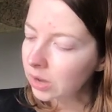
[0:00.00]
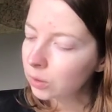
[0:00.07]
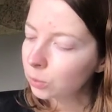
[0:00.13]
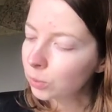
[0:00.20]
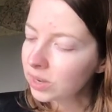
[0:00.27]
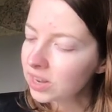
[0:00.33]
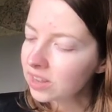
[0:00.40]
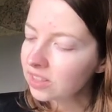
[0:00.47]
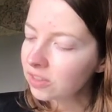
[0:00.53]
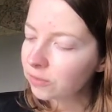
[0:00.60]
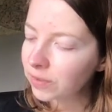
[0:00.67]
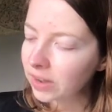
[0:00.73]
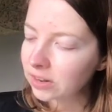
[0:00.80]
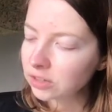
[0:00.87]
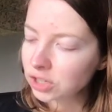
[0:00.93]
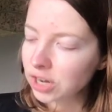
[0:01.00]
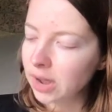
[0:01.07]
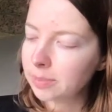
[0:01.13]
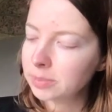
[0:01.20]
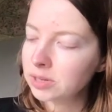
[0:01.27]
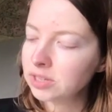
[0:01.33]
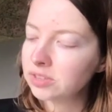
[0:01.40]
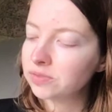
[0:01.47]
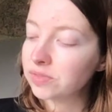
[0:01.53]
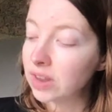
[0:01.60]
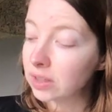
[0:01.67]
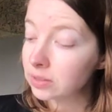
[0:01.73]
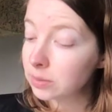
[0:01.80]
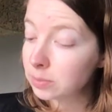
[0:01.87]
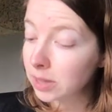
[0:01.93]
Reading the final chapters of
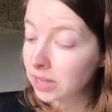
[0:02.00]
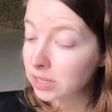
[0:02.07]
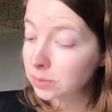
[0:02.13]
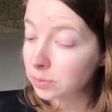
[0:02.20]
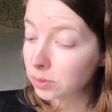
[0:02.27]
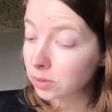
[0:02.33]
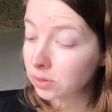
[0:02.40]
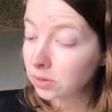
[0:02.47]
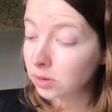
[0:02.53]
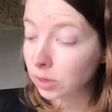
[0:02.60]
Nellie Bly's book,